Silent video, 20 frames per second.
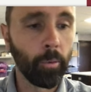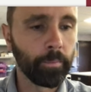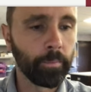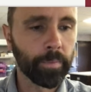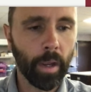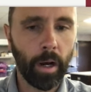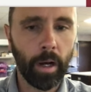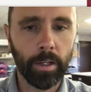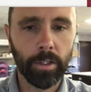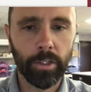
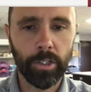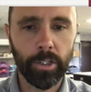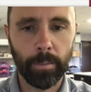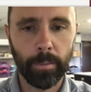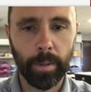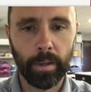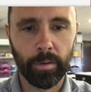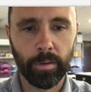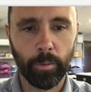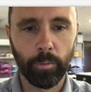Onshape has
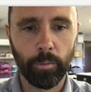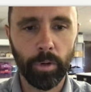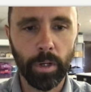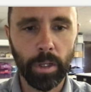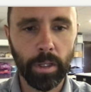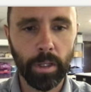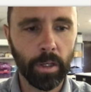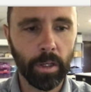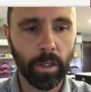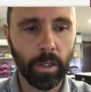a really
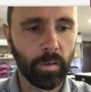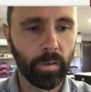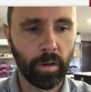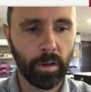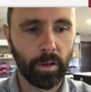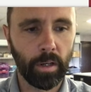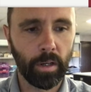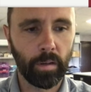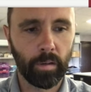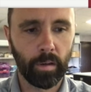good
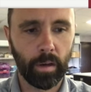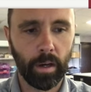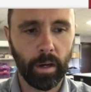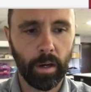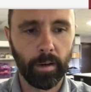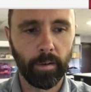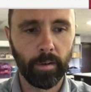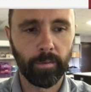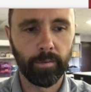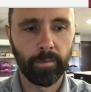series
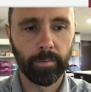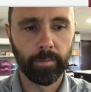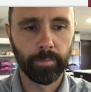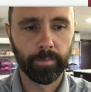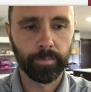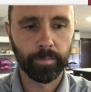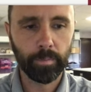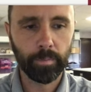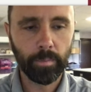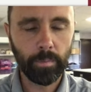of
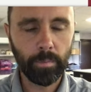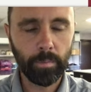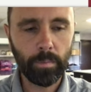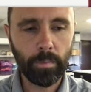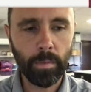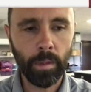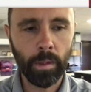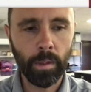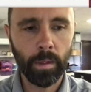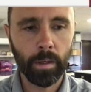
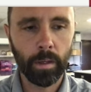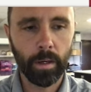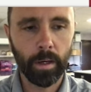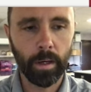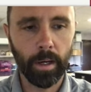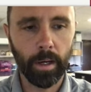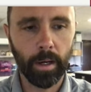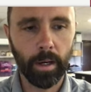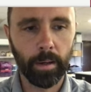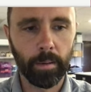
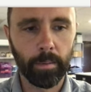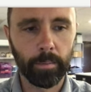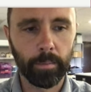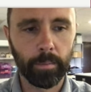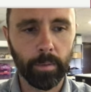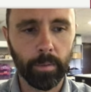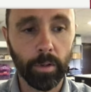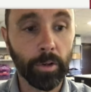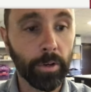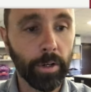
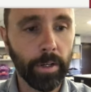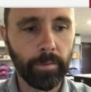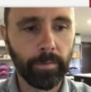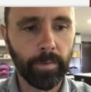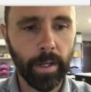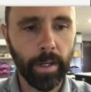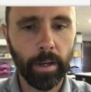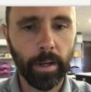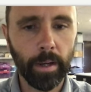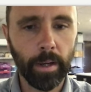learning
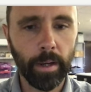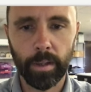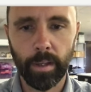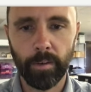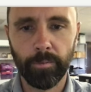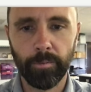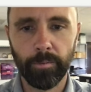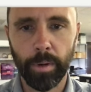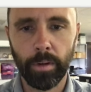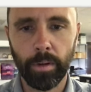videos that
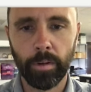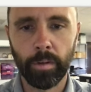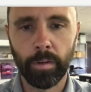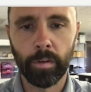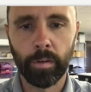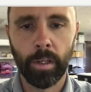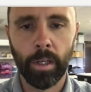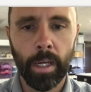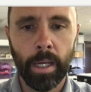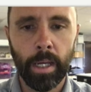they've
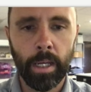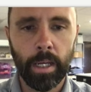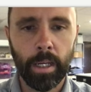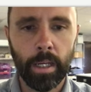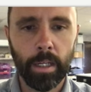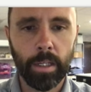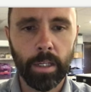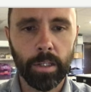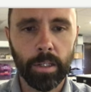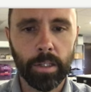produced.
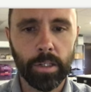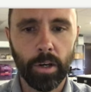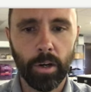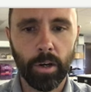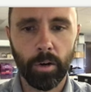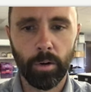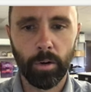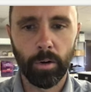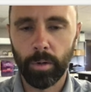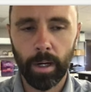And
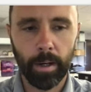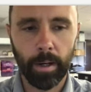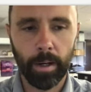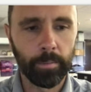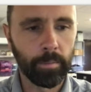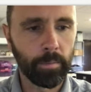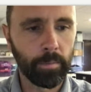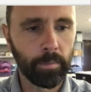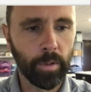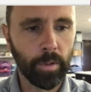so
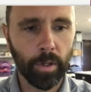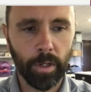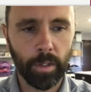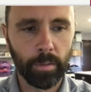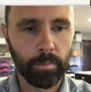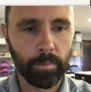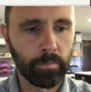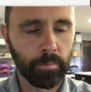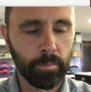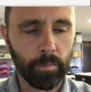you're
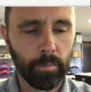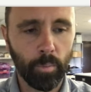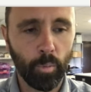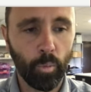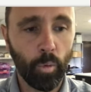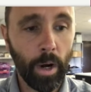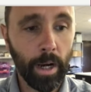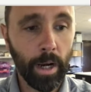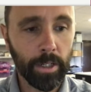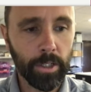going to
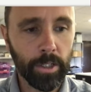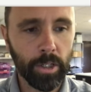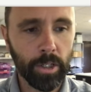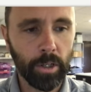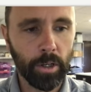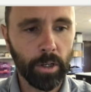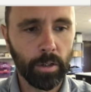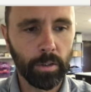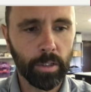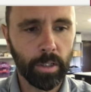watch
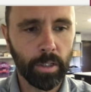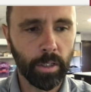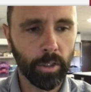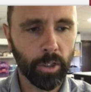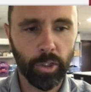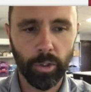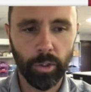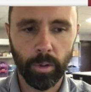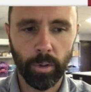those. They're short.